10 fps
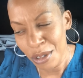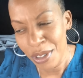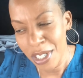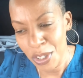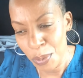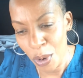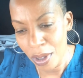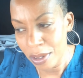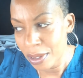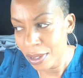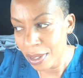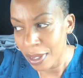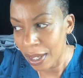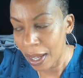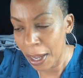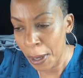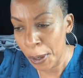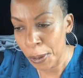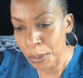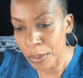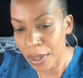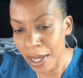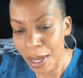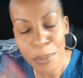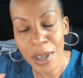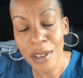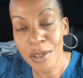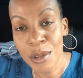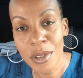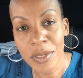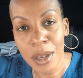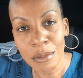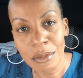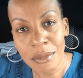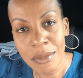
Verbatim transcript: were really small. Um, I paid off two of them